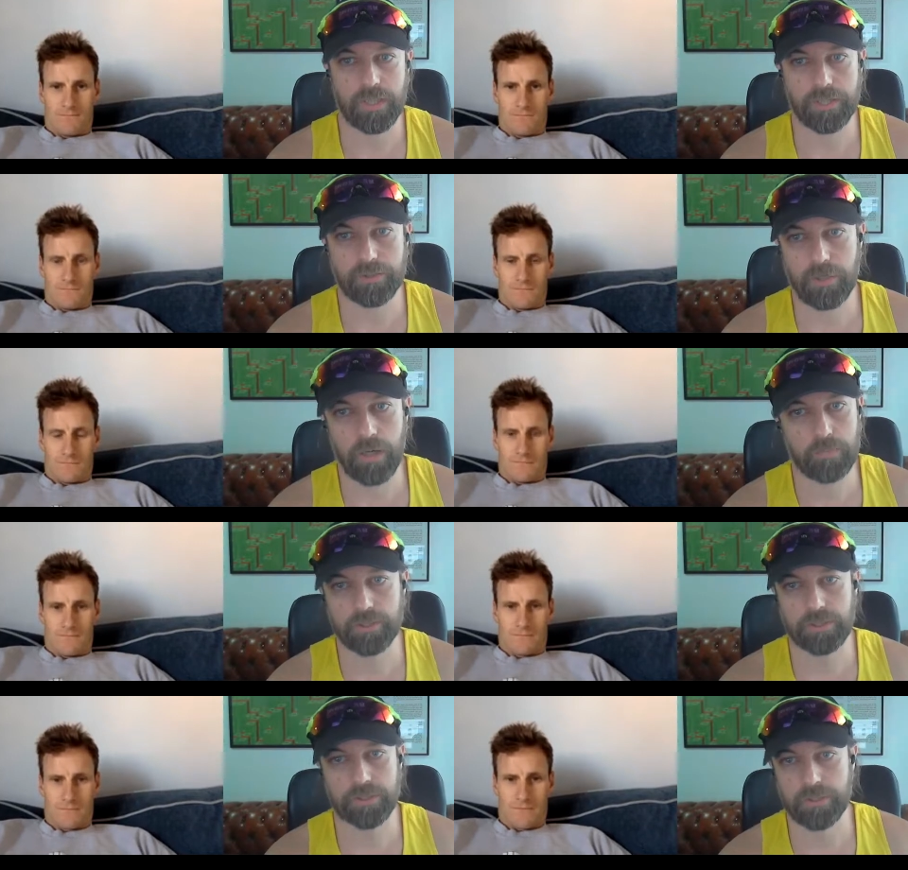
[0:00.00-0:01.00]
Speaker 1: I don't know how
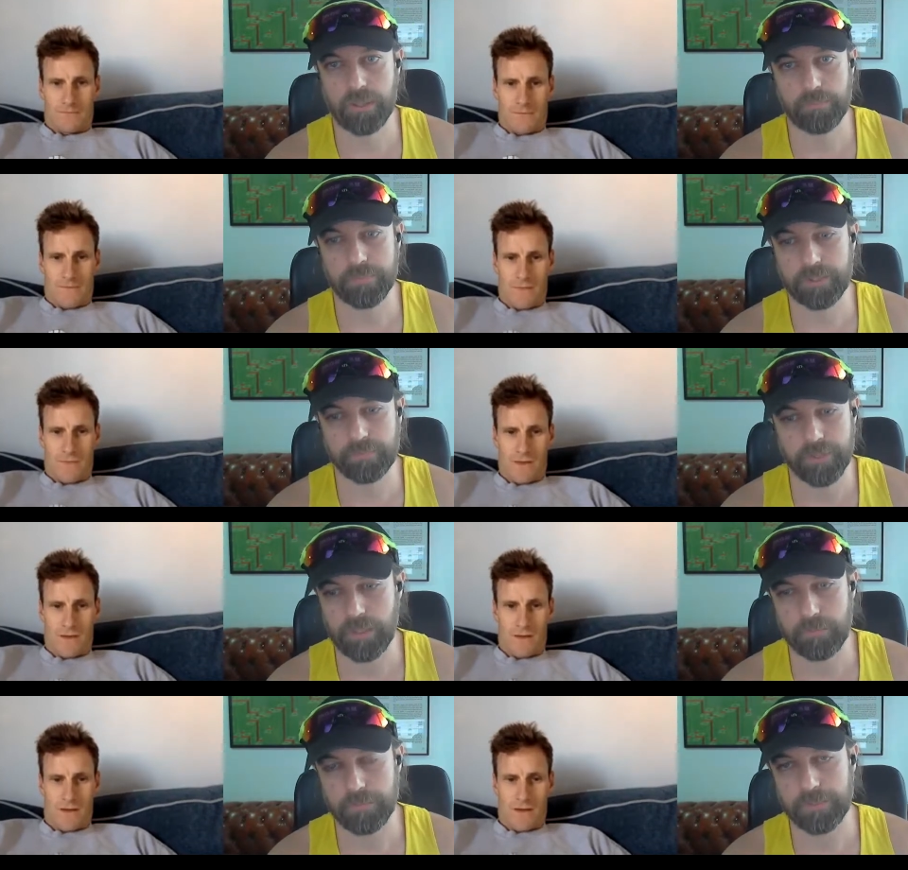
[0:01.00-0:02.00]
much other companies, by
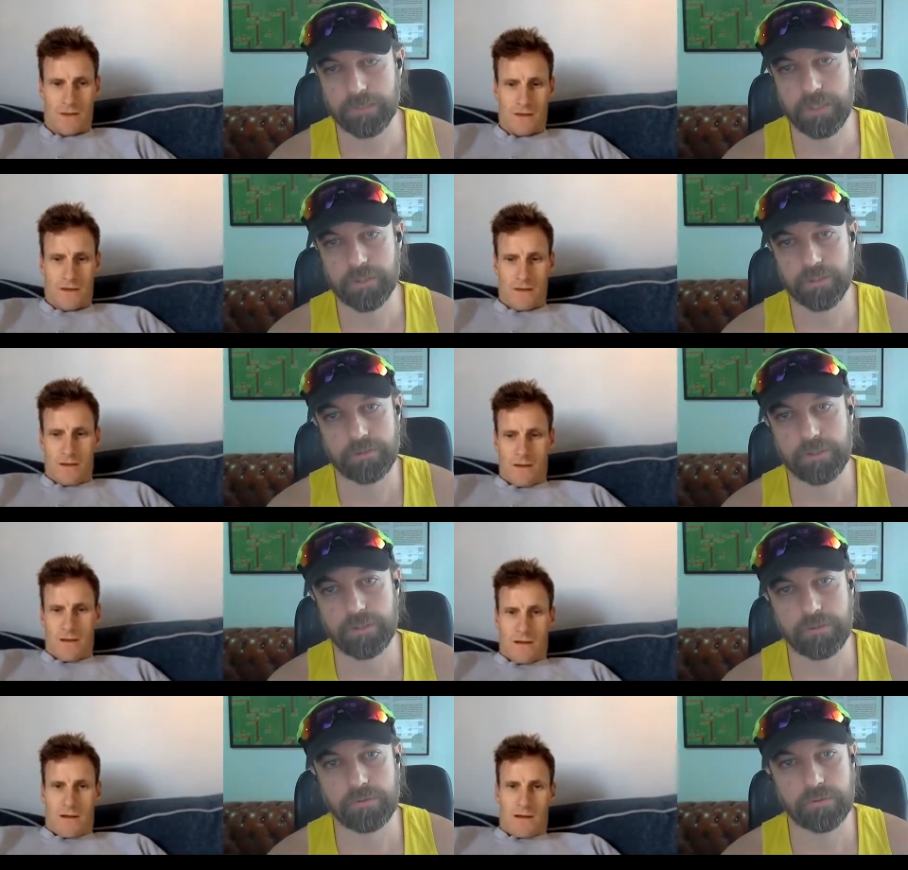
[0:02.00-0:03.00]
companies, care,
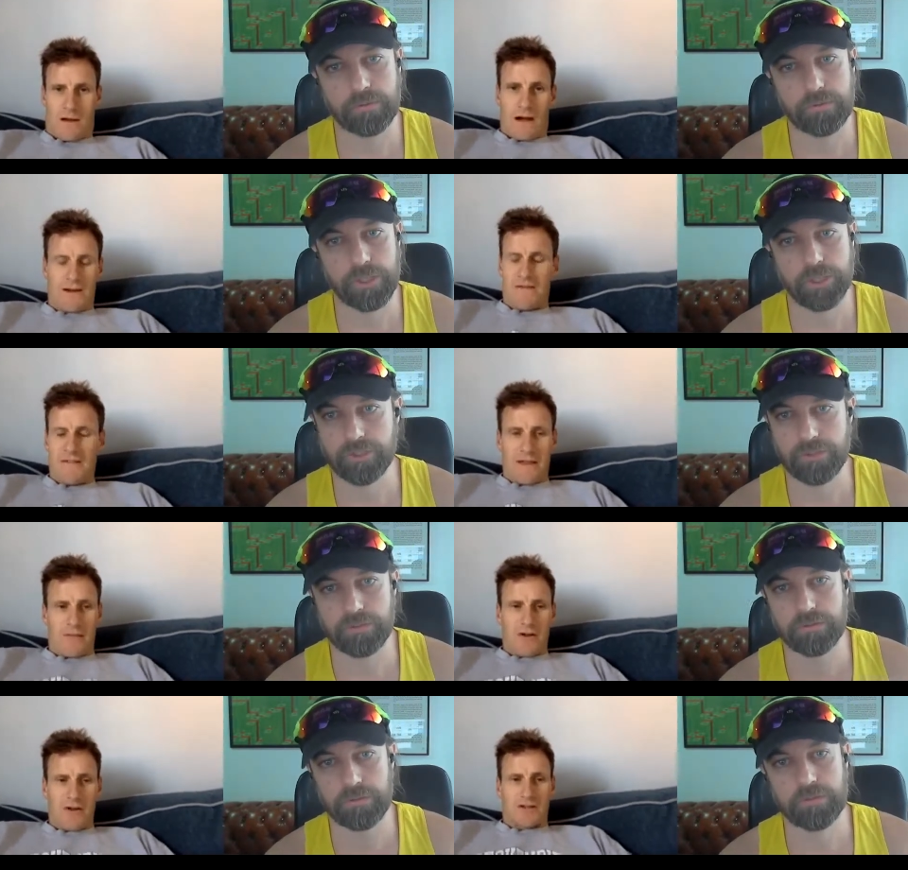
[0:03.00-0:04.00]
you know. I don't think that
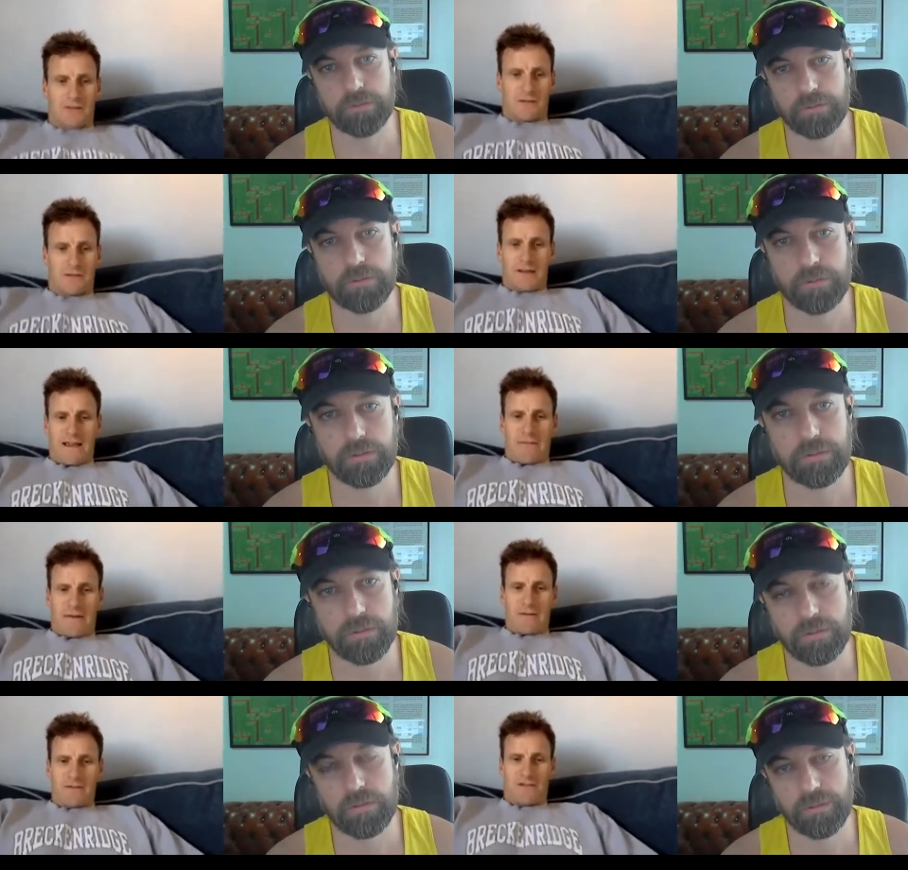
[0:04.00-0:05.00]
Speaker 2: much. Yeah, but
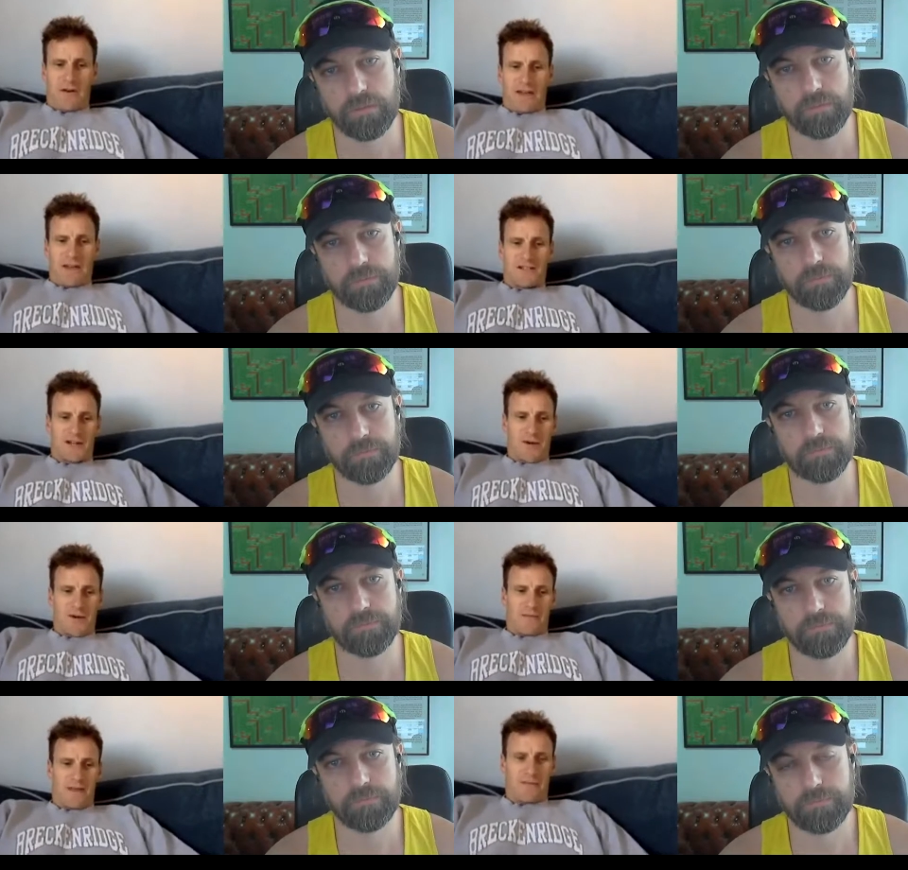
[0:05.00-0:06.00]
he was very into.
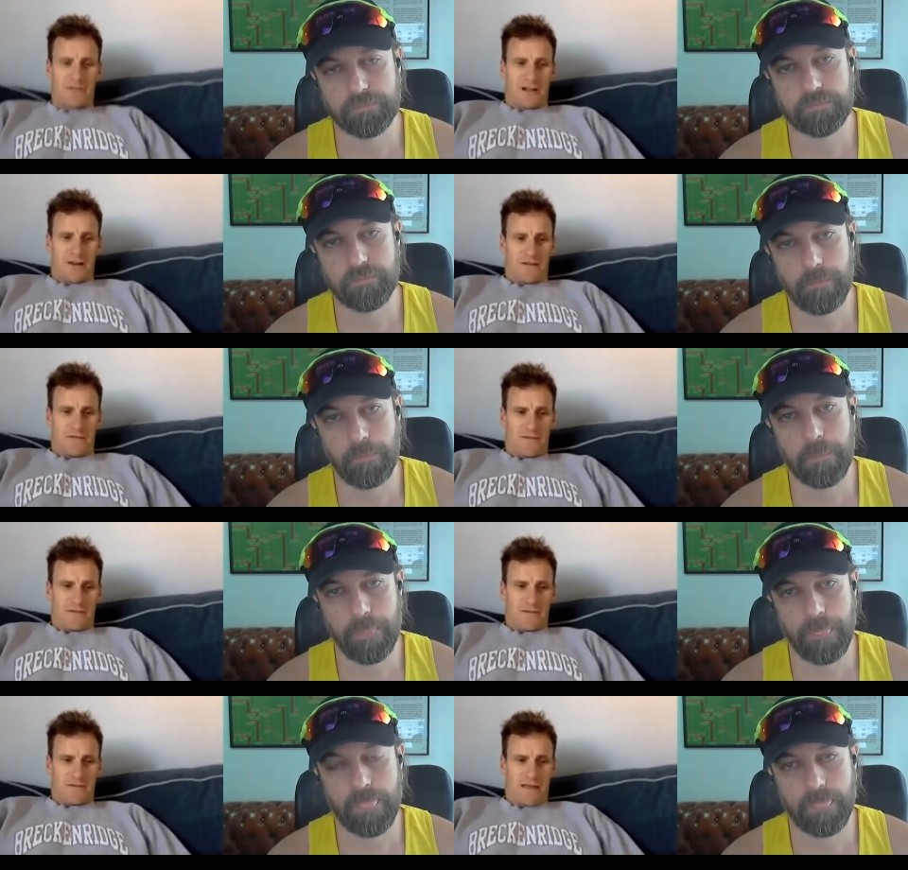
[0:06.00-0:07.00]
Um, he was kind of
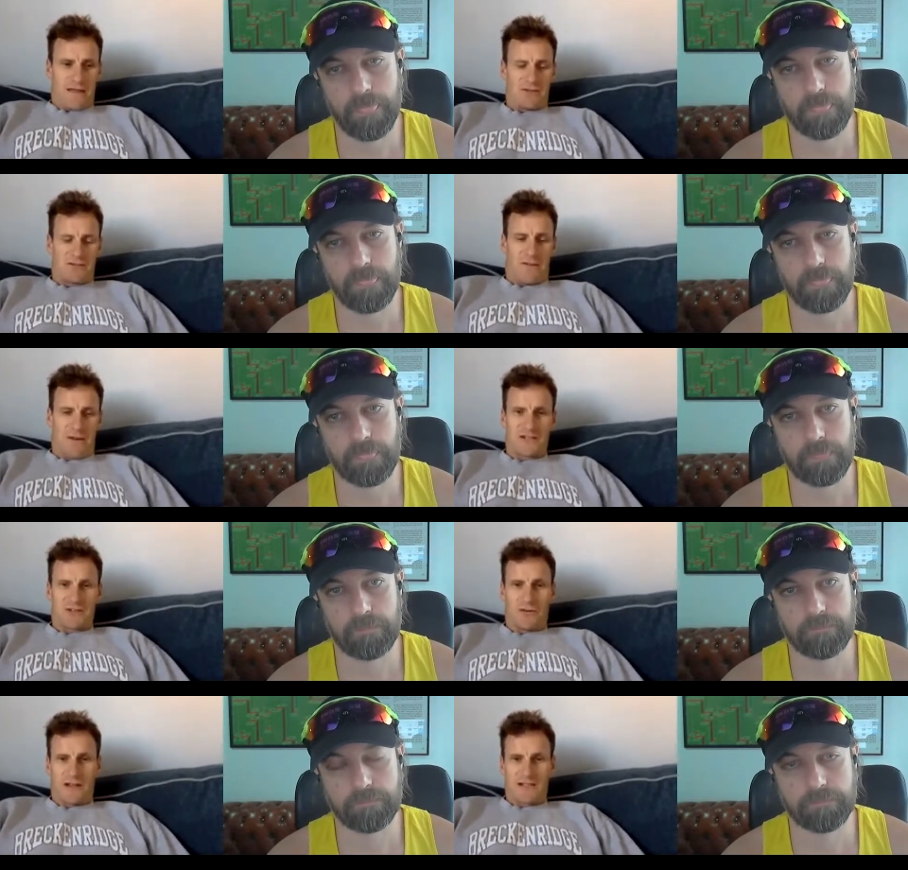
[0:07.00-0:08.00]
he was very into
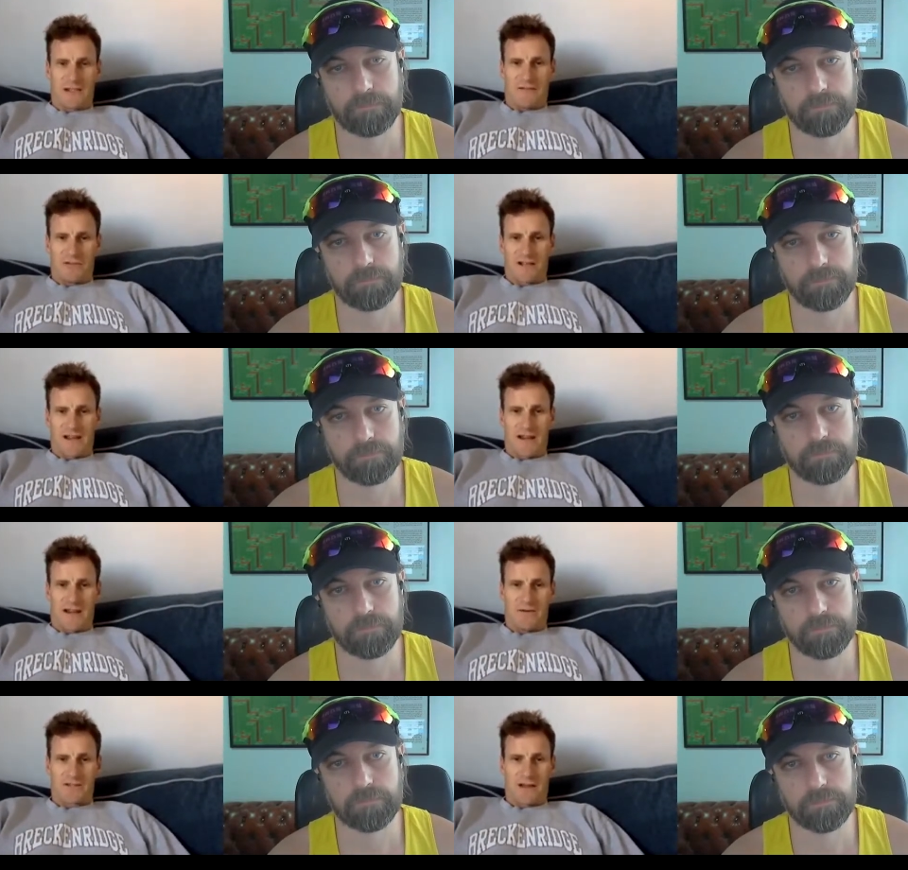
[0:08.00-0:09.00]
all that stuff, wasn't he? And he
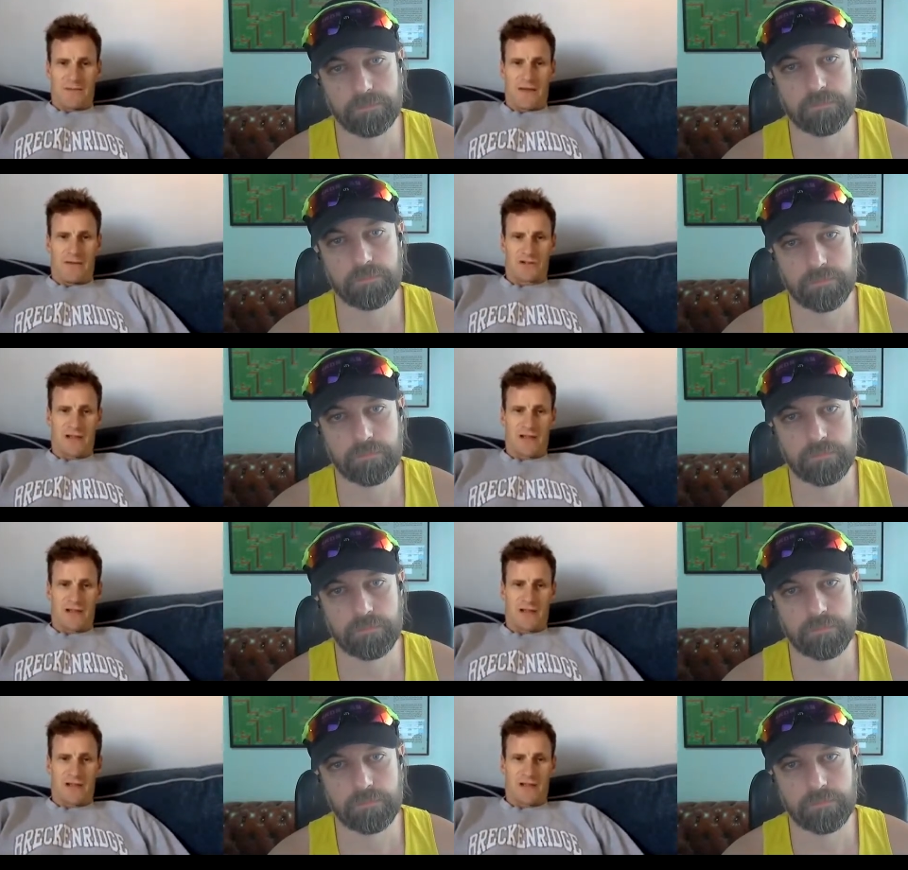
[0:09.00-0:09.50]
was um, he was he